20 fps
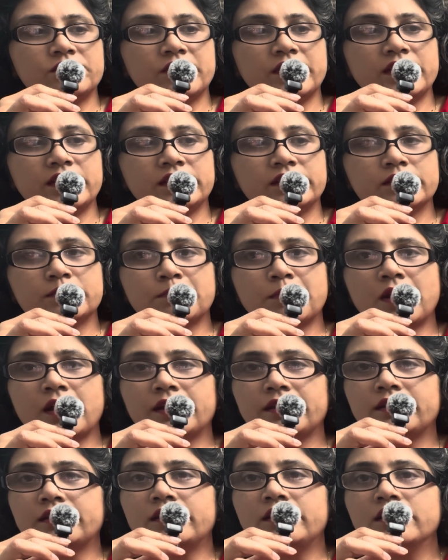very
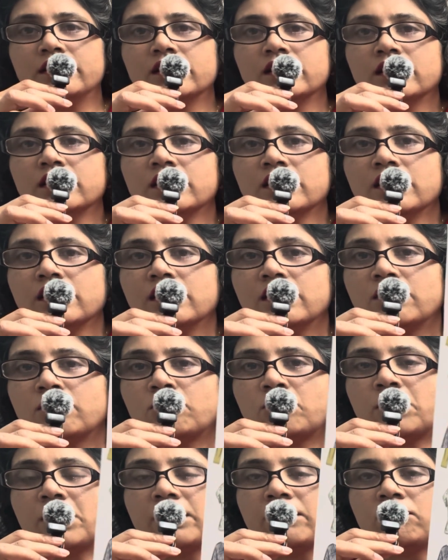inspired
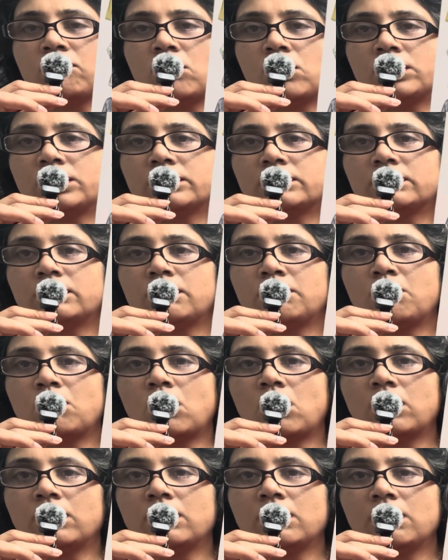by what the
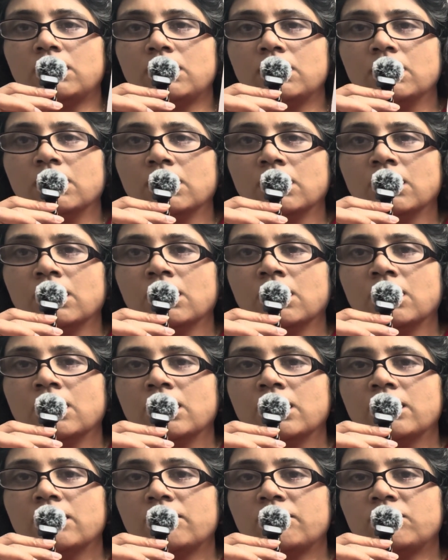model
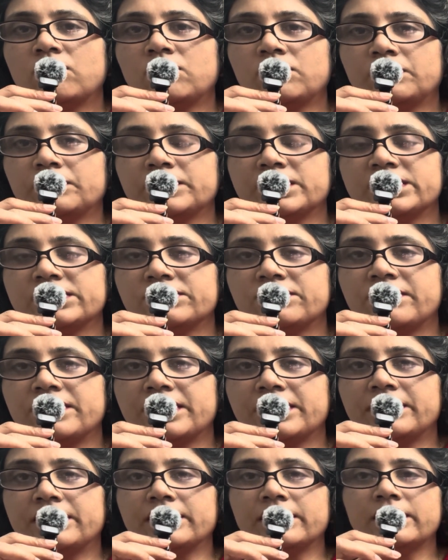is
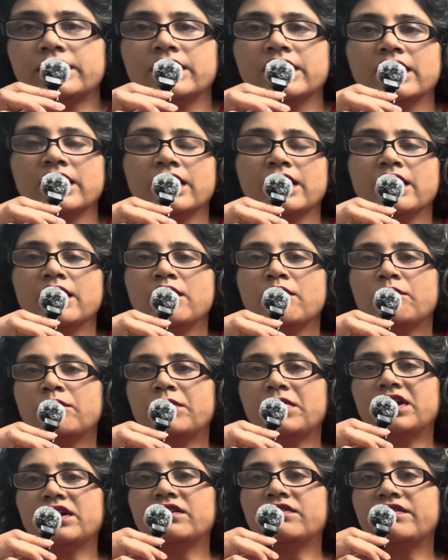wearing.
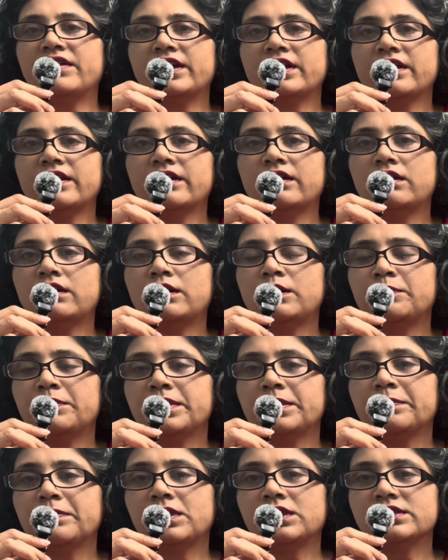But when I heard
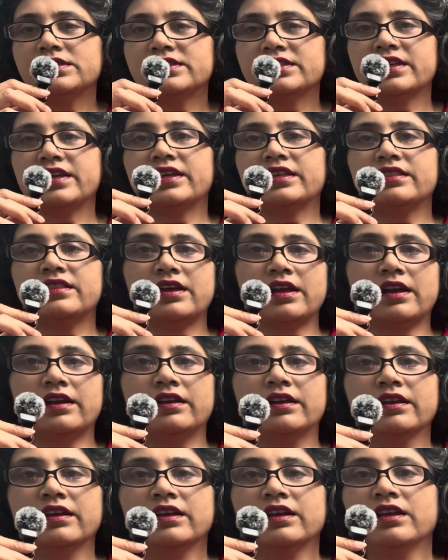people say that
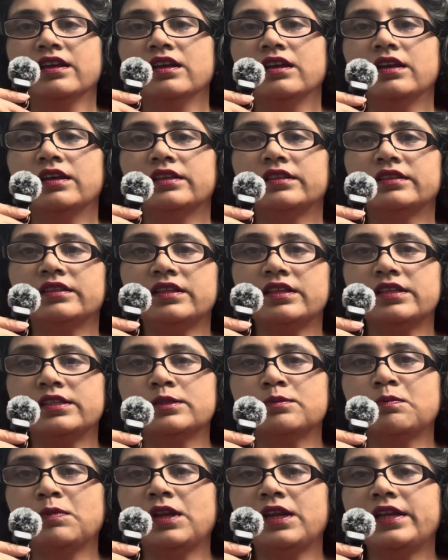
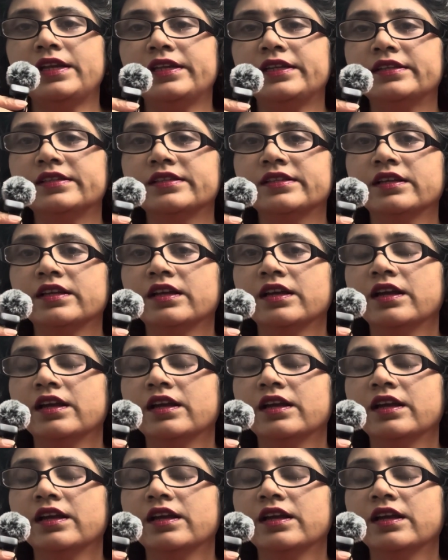these pleats